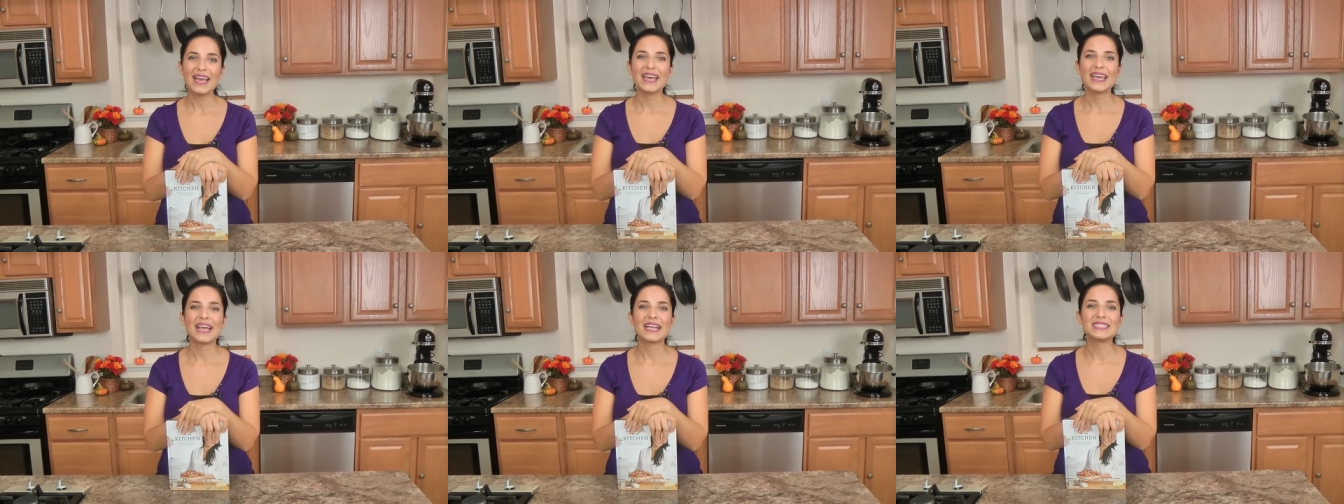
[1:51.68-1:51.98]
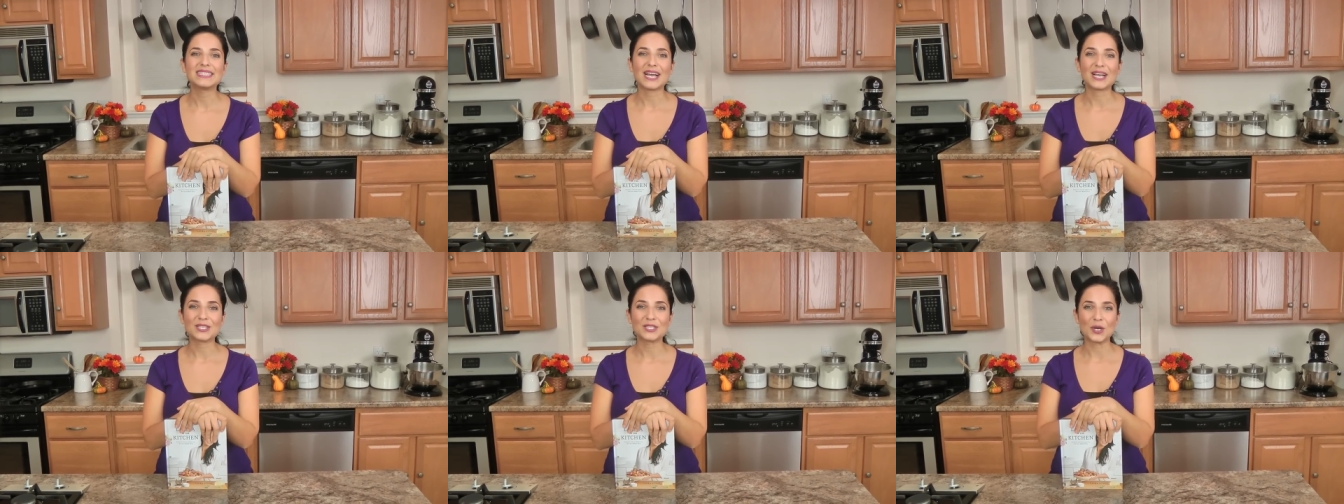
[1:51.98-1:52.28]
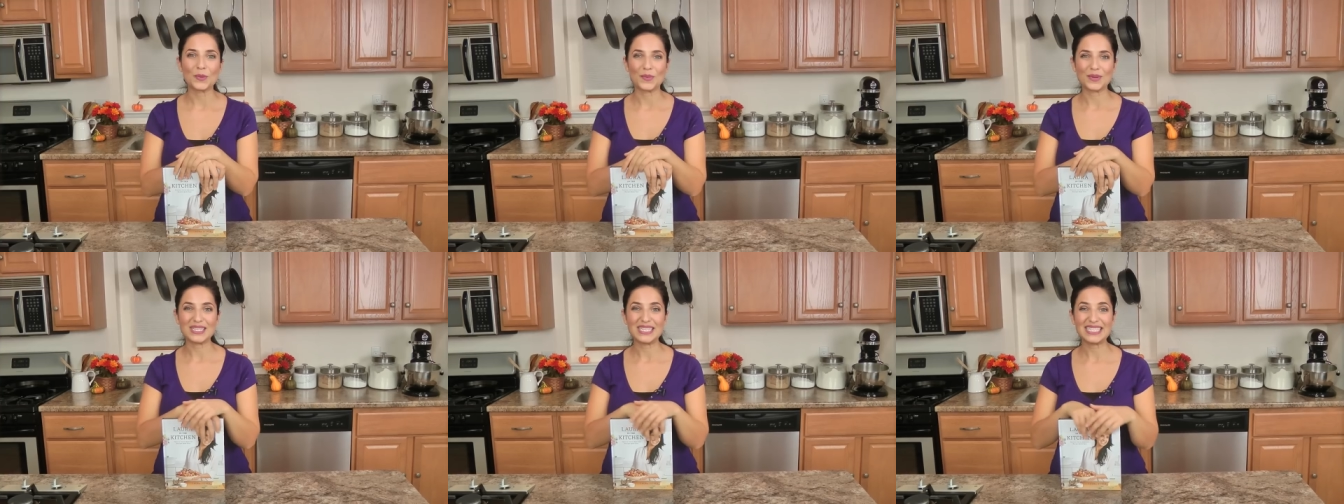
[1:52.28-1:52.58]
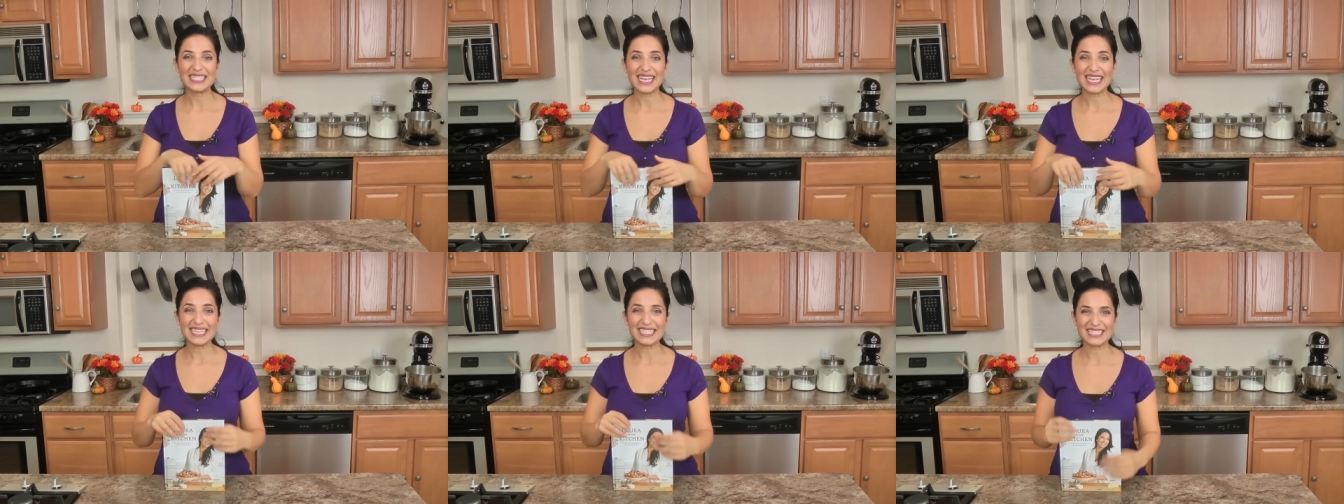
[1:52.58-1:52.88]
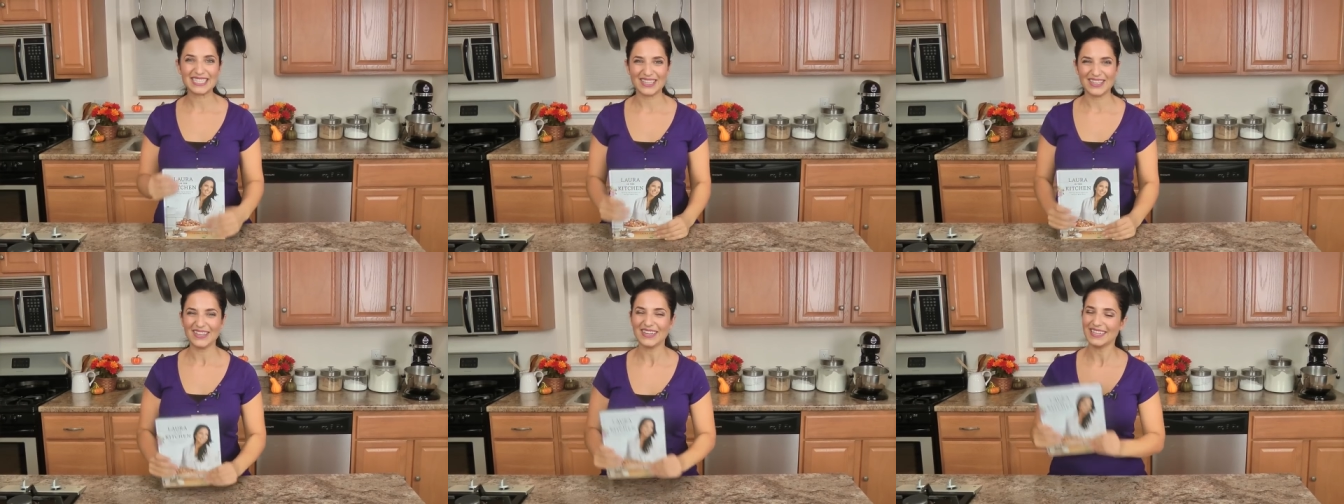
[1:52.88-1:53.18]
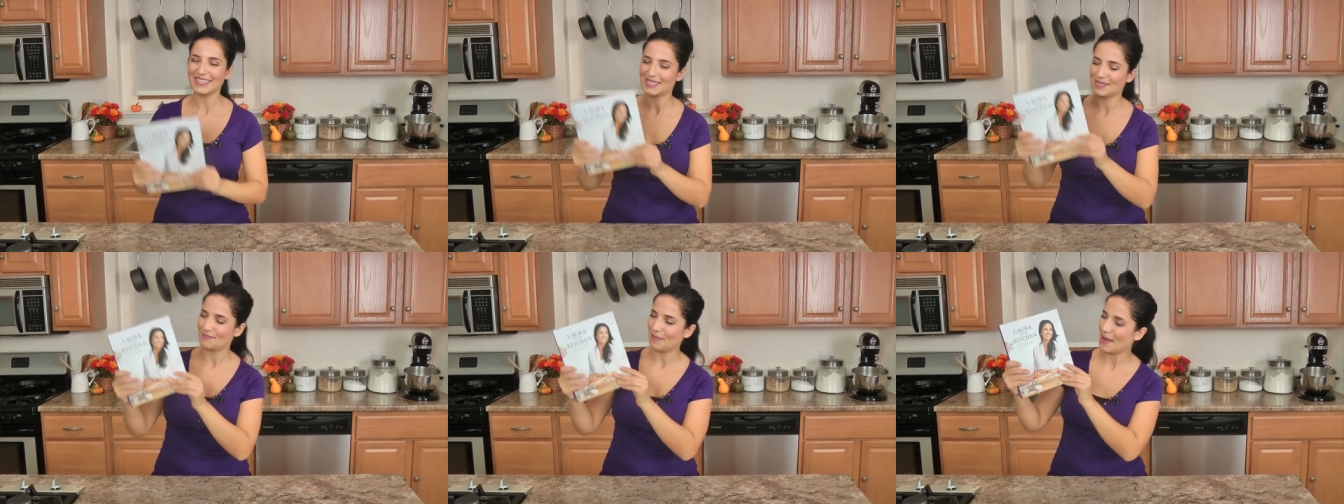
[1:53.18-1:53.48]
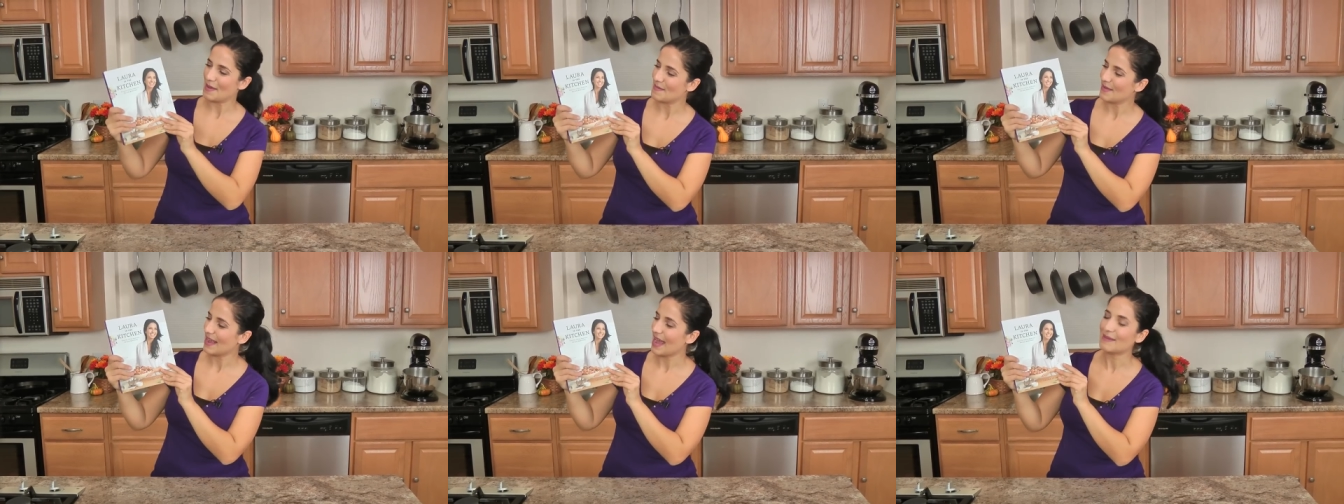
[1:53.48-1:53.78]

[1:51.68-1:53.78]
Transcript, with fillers: it's October 6th. Look at this baby.